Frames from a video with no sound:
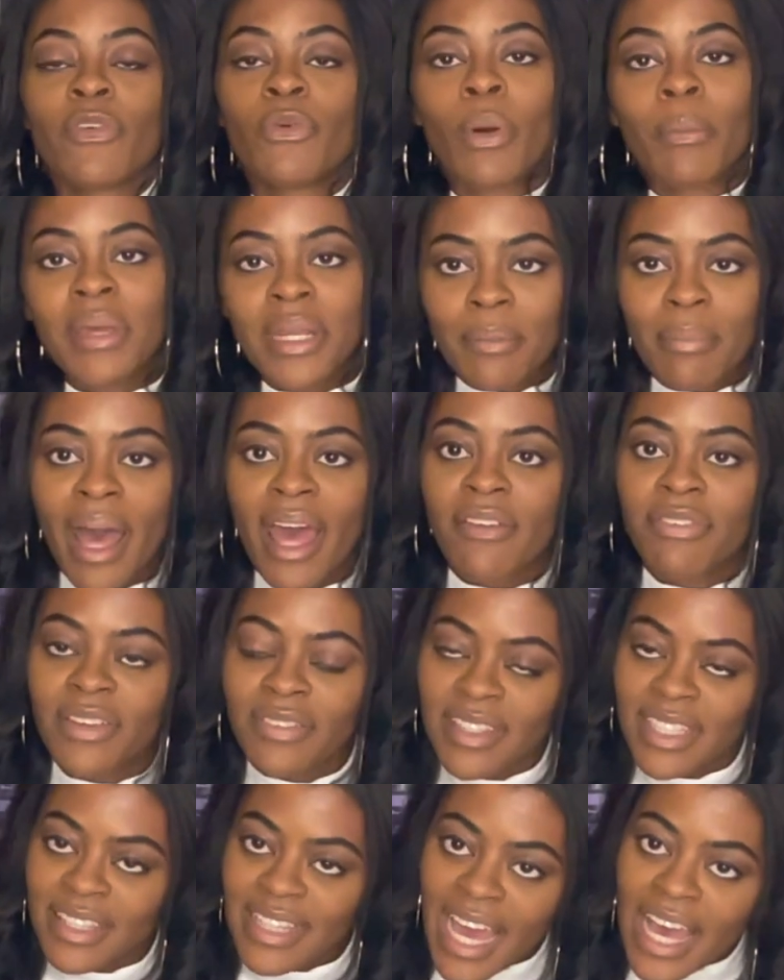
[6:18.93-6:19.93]
me to buy
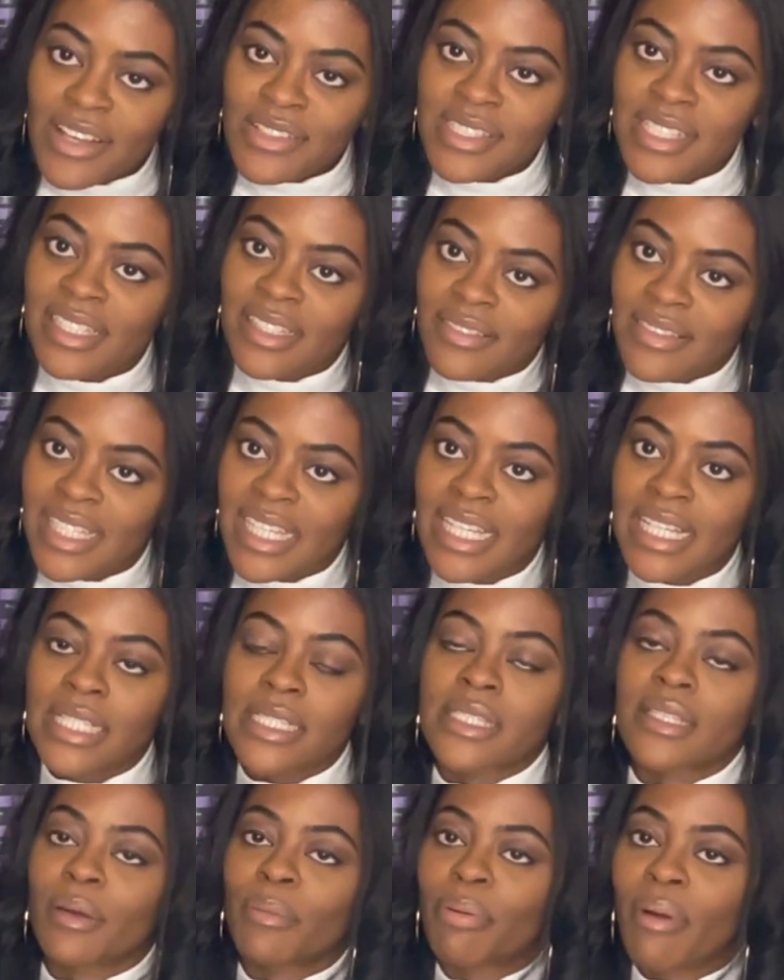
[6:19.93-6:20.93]
50,000 of these,
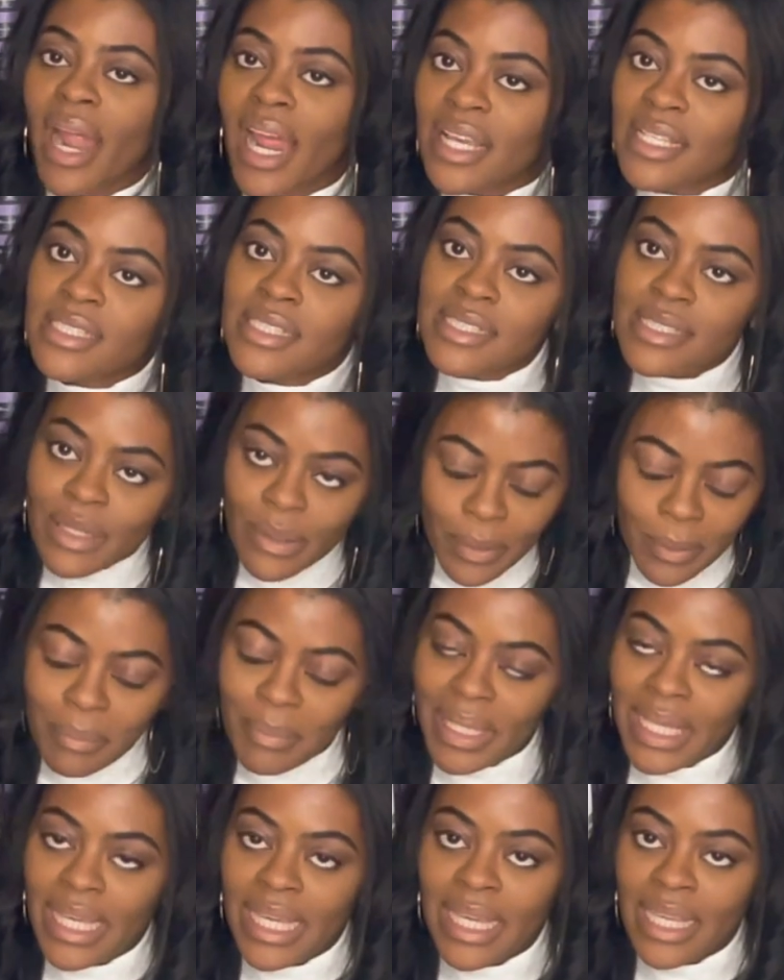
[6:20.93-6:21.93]
the price is going to
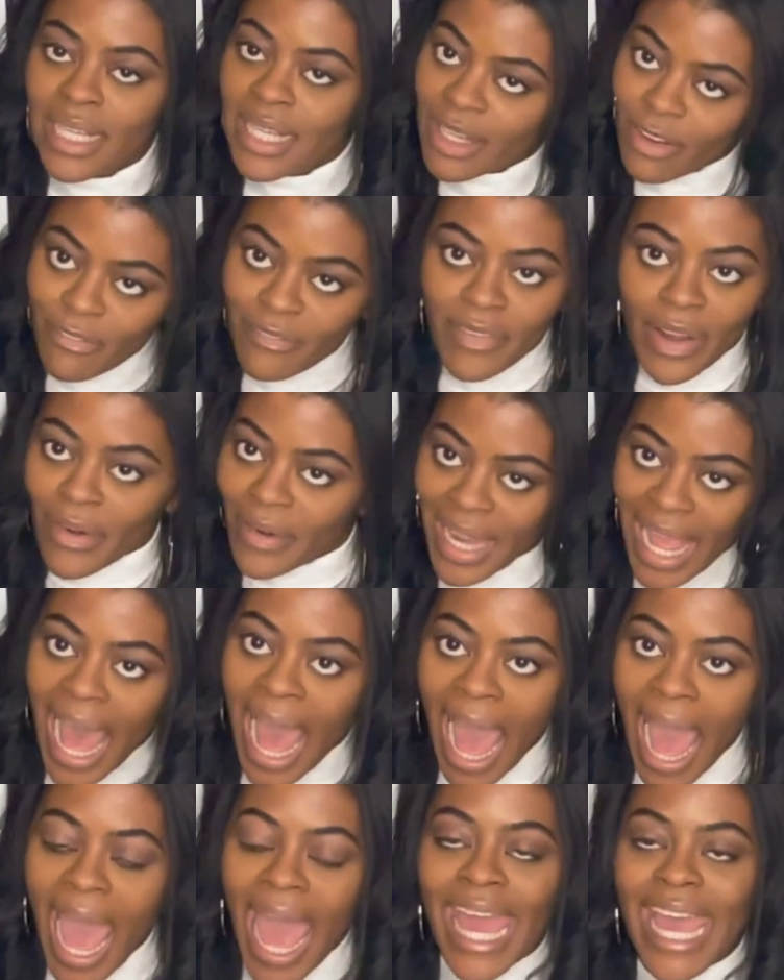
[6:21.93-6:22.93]
be very
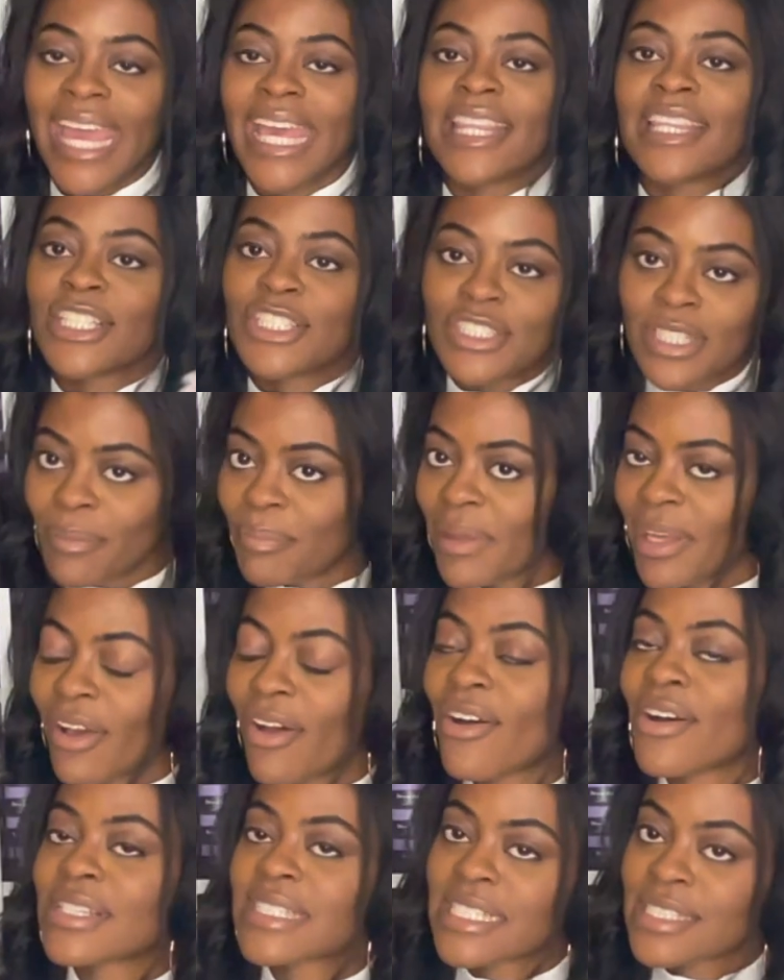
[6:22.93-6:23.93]
high, and the shipping
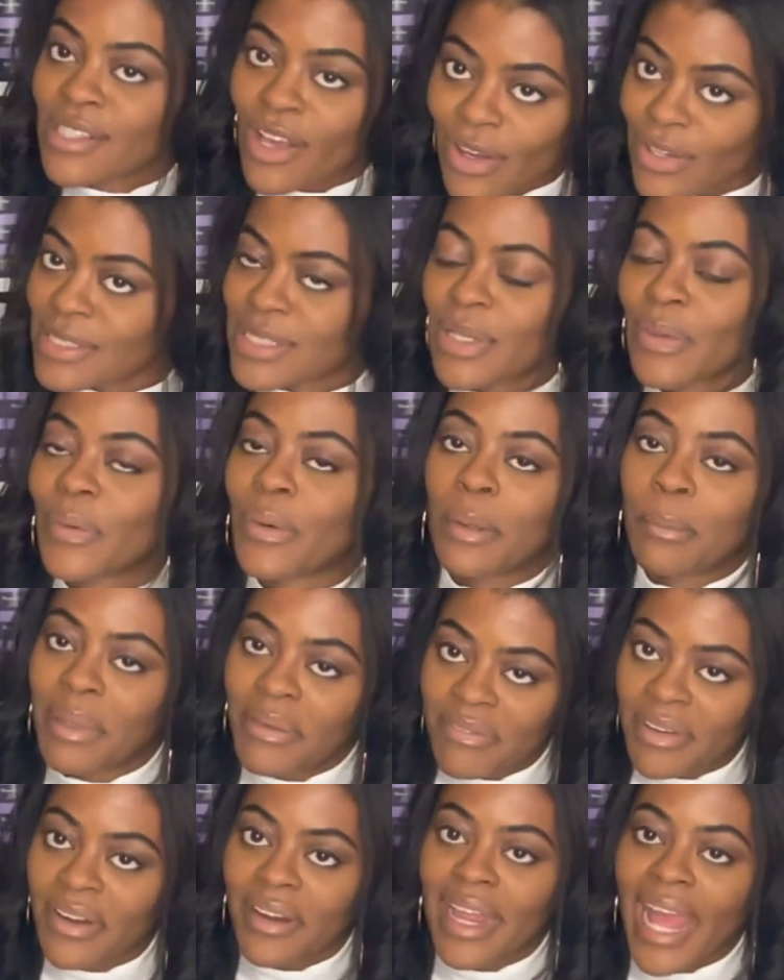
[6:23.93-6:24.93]
cost is also going to be
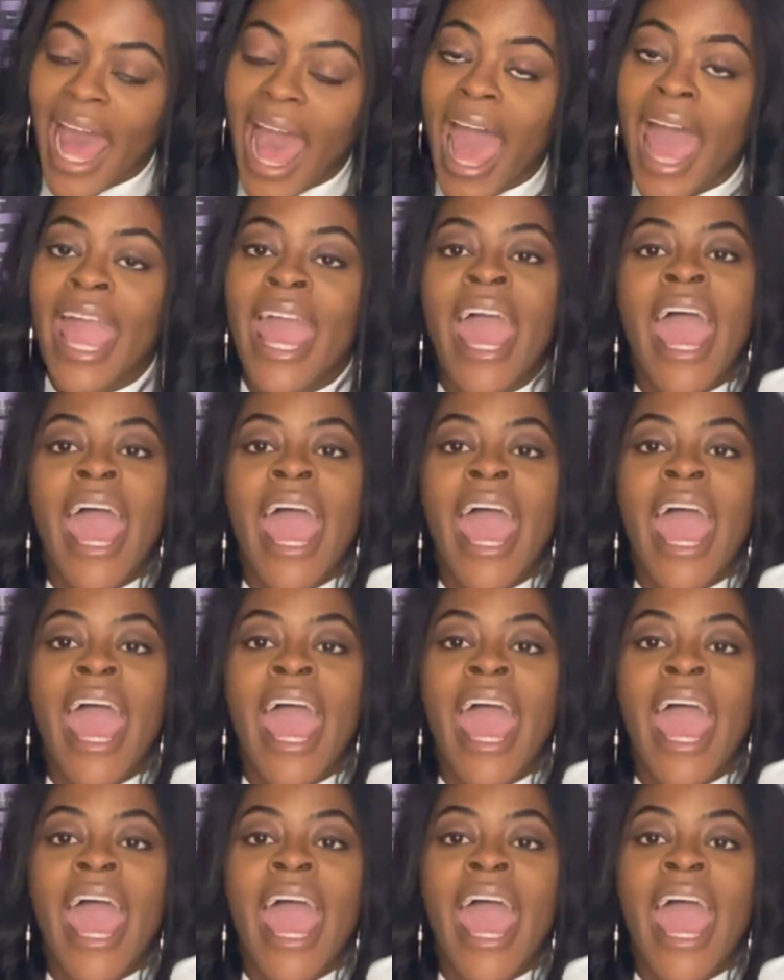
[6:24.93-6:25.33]
very high.